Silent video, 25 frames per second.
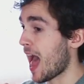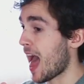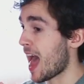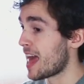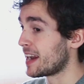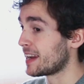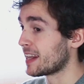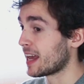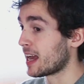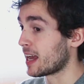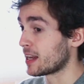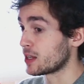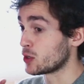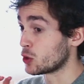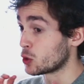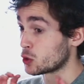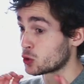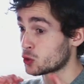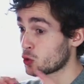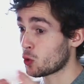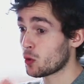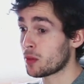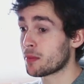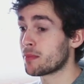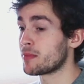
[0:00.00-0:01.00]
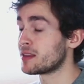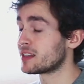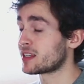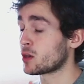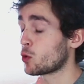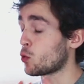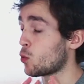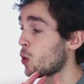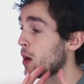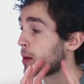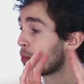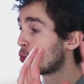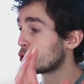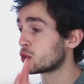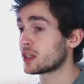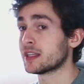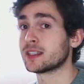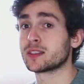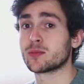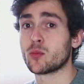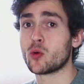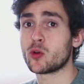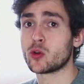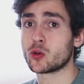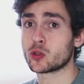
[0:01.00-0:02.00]
and uh, you know show them this incredible
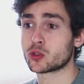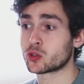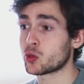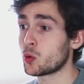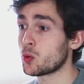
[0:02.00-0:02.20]
testimonial,